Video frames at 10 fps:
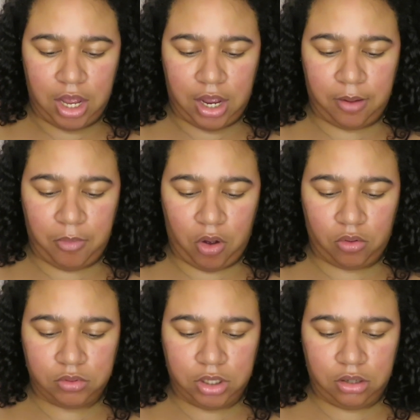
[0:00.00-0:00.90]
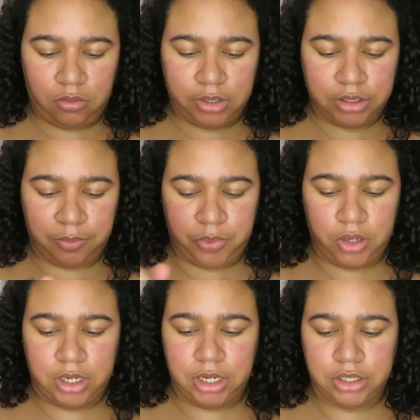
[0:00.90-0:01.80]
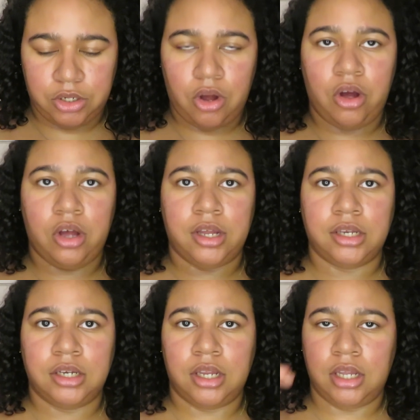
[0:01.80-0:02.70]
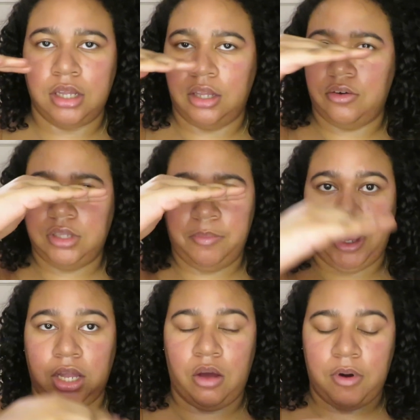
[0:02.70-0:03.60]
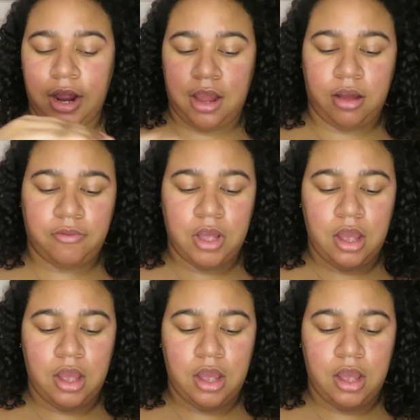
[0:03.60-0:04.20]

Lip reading: I'm only going to put it on literally my lower half,